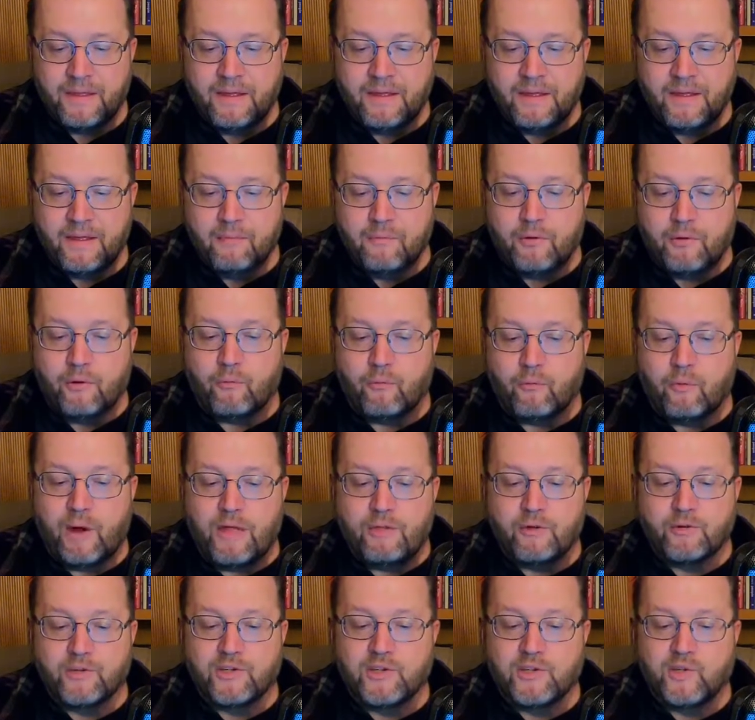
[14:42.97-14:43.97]
but
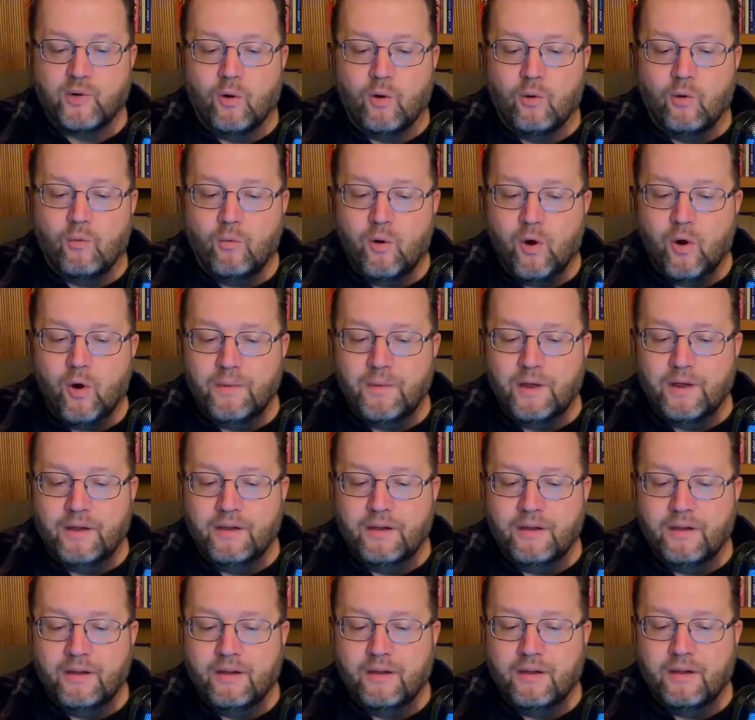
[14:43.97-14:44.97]
rather to a
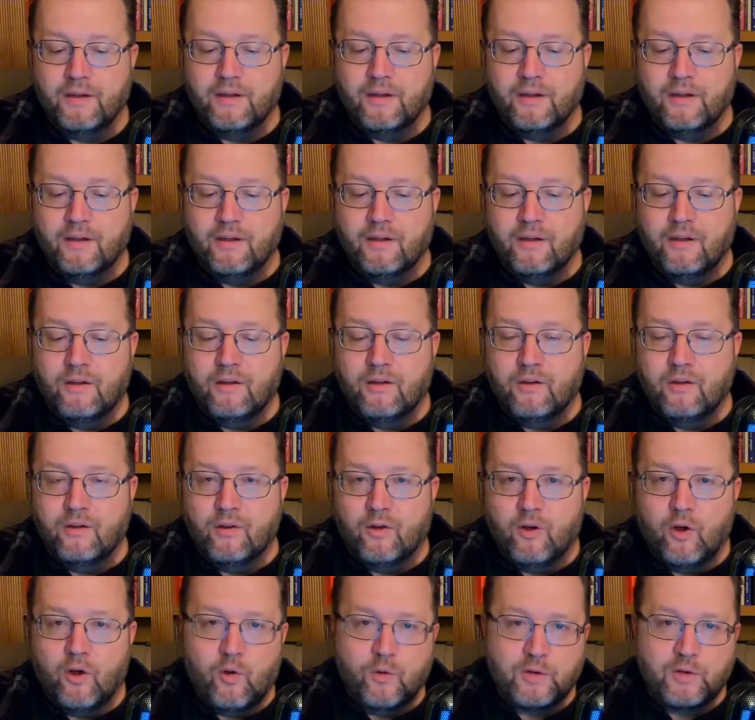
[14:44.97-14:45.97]
woman
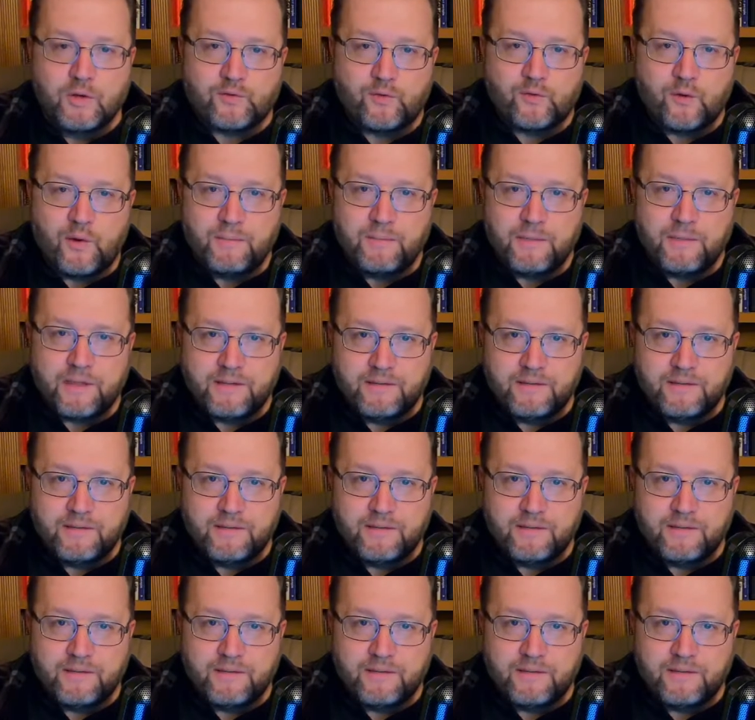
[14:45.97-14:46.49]
who is from